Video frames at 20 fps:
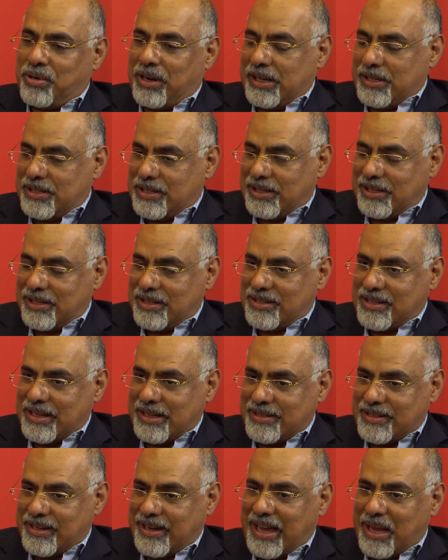Priceless
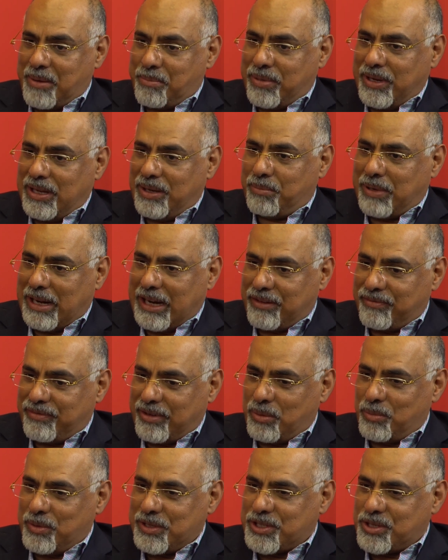as a campaign
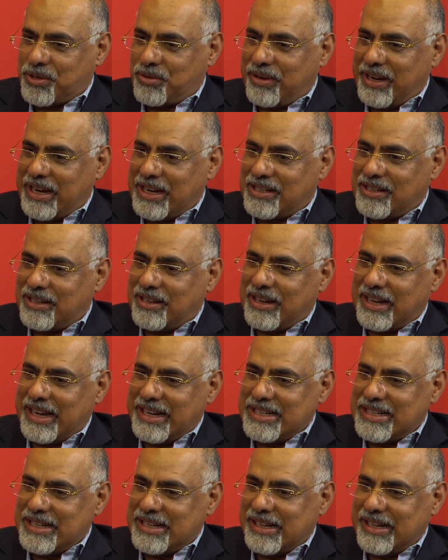platform was created in
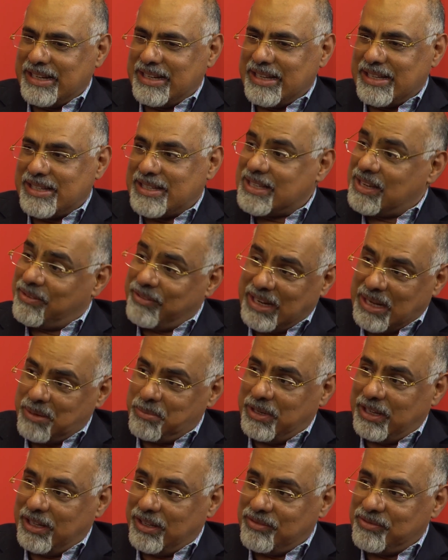1997, I
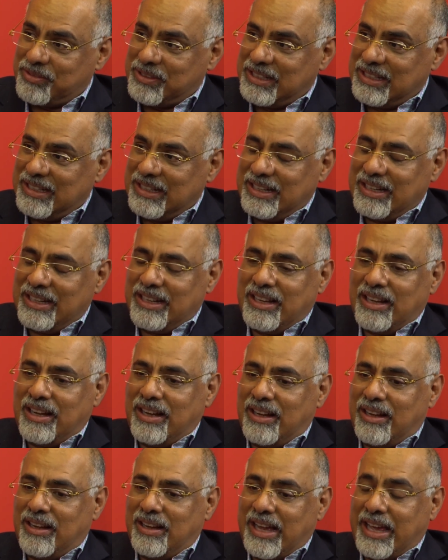believe.
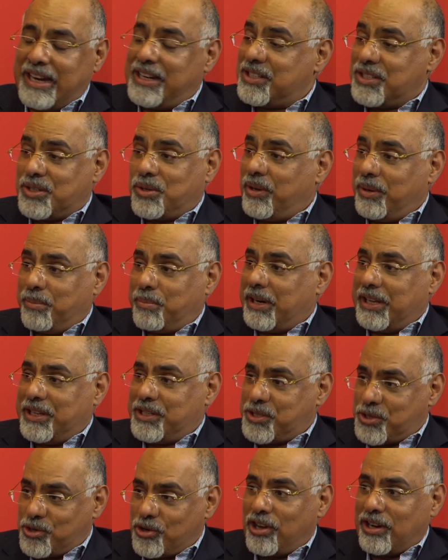And it's going
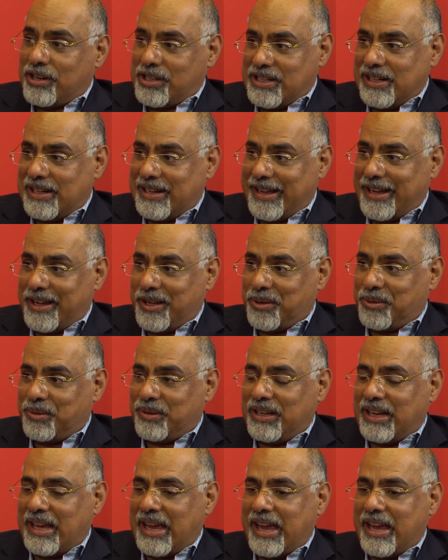pretty strong till now.
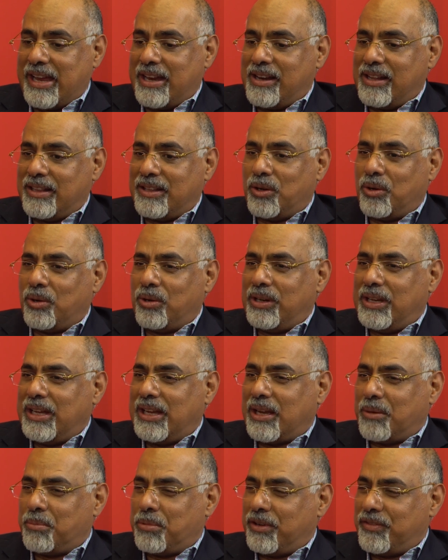And the
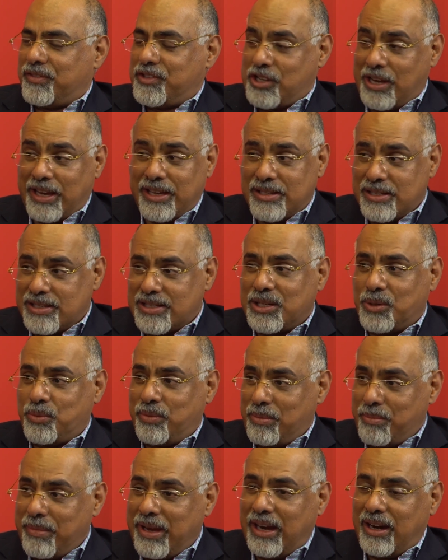only couple of changes
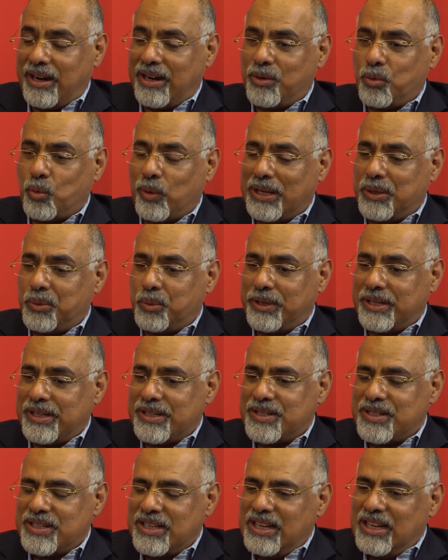that we made, one
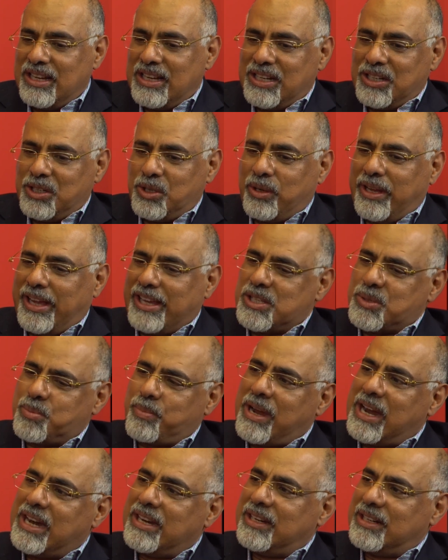was to
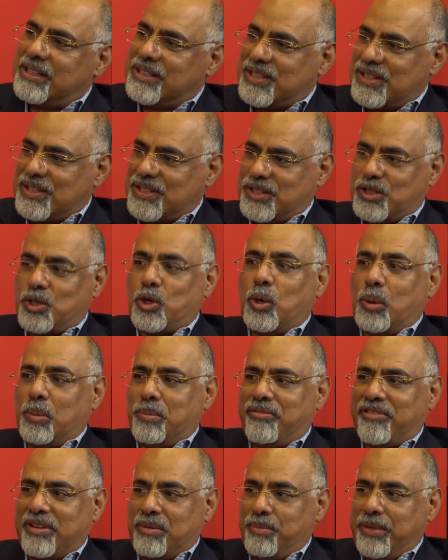expand its
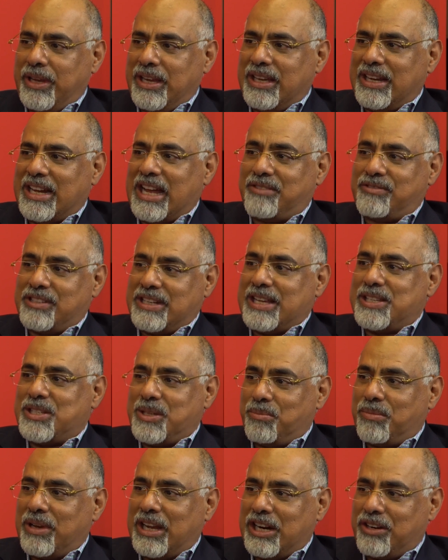scope from being an
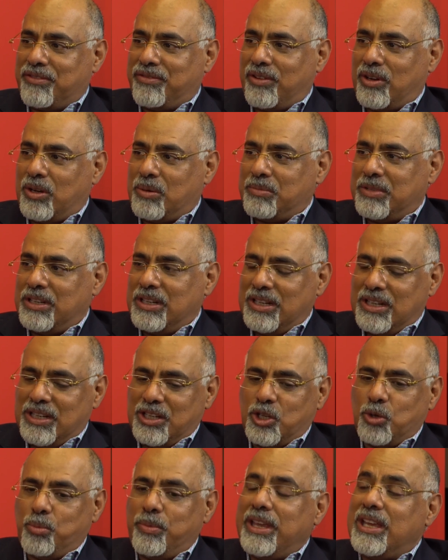advertising platform
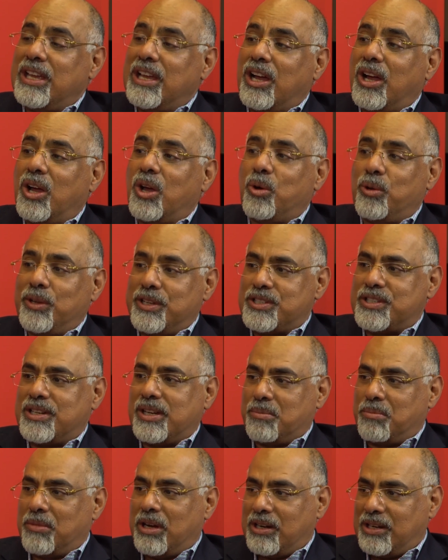to being a
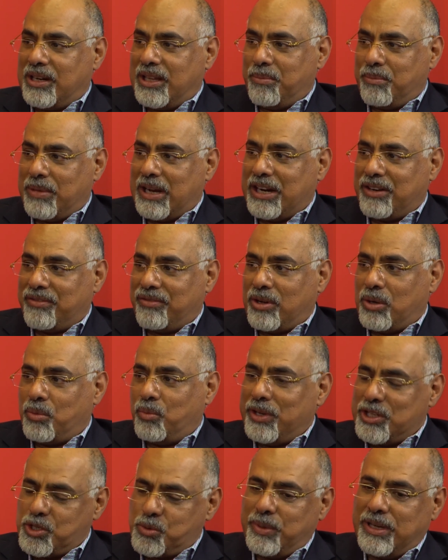holistic marketing
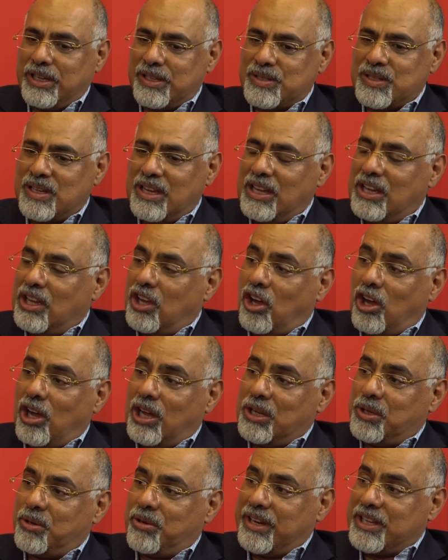platform, which means
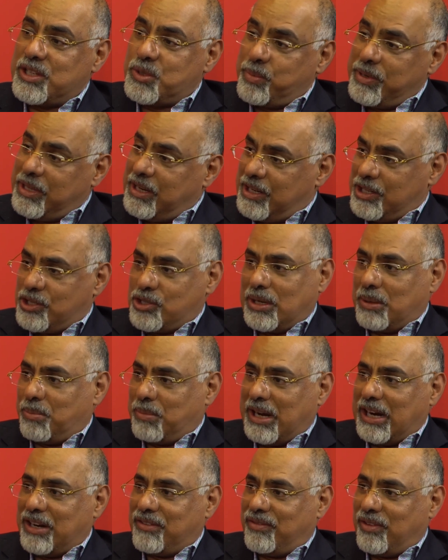all our experiential
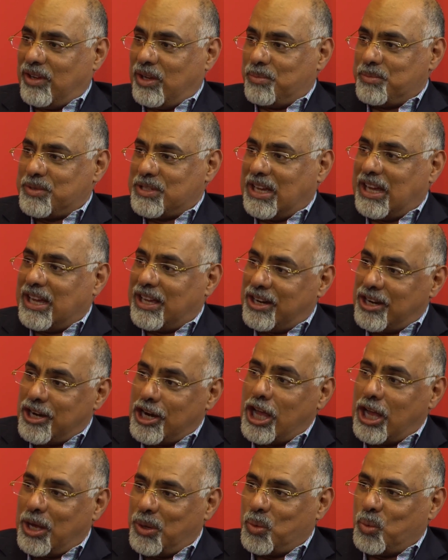platforms are
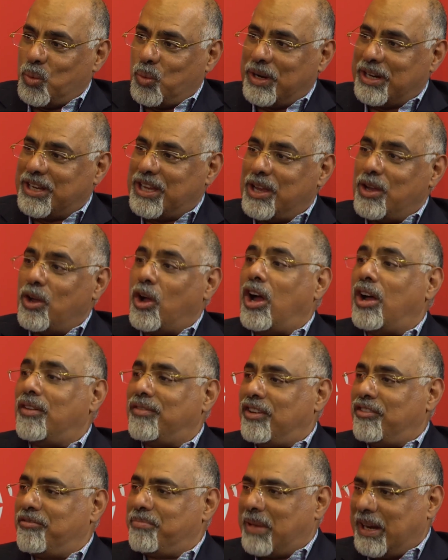now working
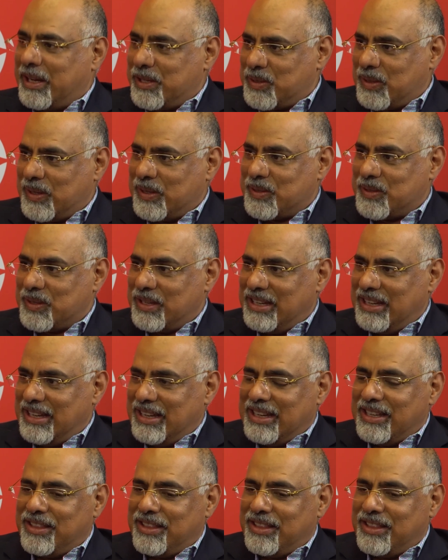off of Priceless.